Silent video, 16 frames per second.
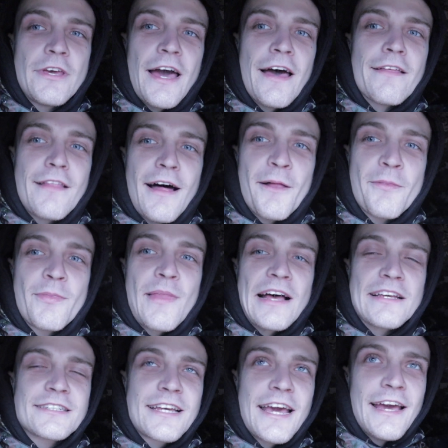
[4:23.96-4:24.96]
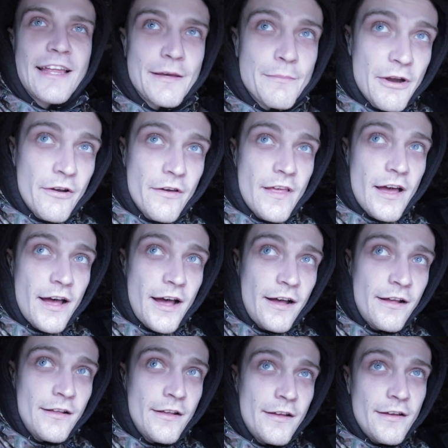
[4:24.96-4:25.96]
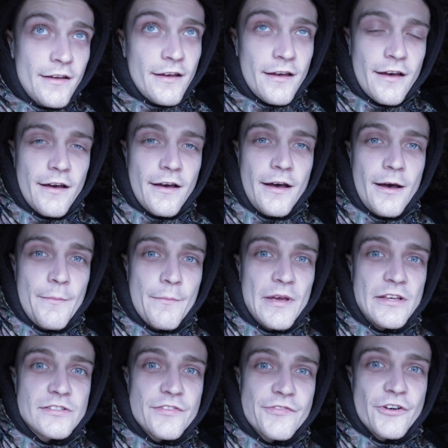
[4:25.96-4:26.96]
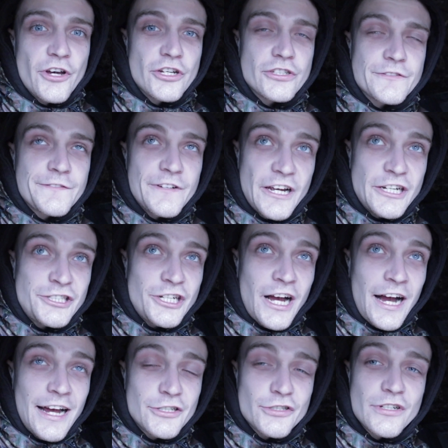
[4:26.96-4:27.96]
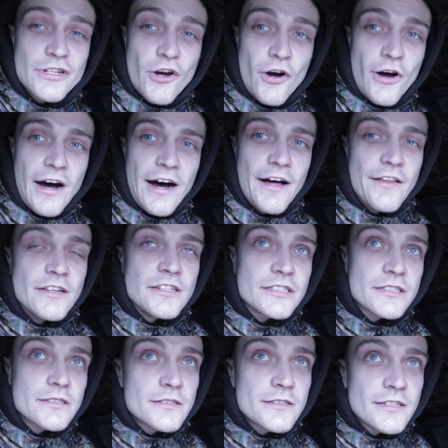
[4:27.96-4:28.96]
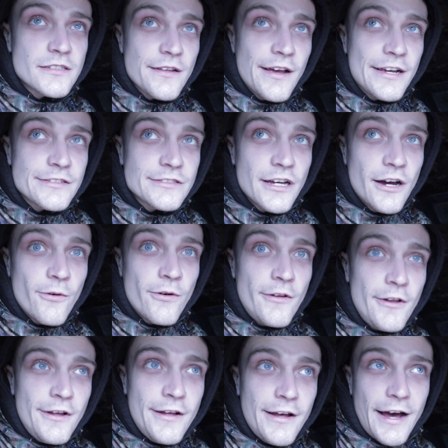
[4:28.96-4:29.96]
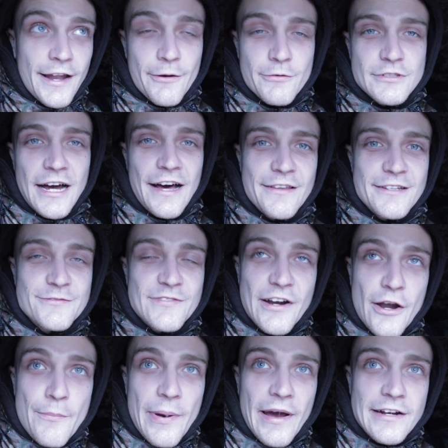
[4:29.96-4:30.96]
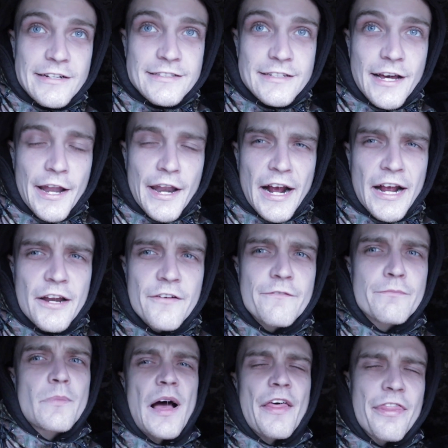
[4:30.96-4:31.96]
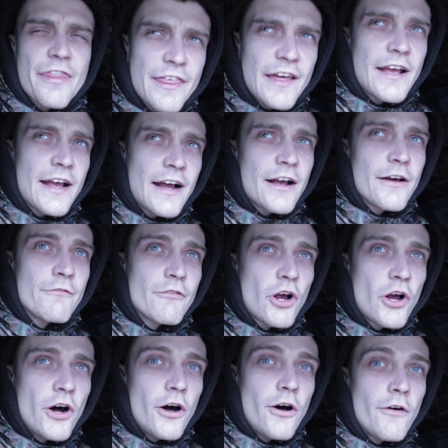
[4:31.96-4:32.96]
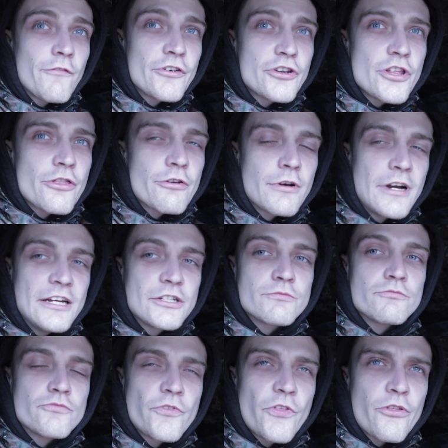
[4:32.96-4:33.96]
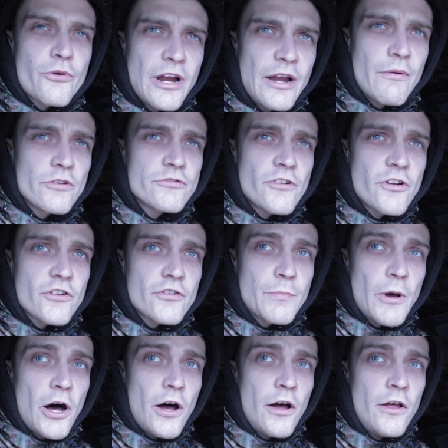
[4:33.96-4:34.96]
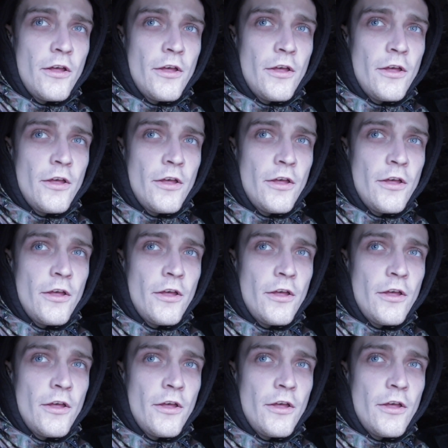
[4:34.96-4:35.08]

yeah, that, that scaly mirror there um, is the first fish I actually caught out of this, this lake. So, and it was at this very peg, and I can, I think I can recall fishing three, three rods on a spot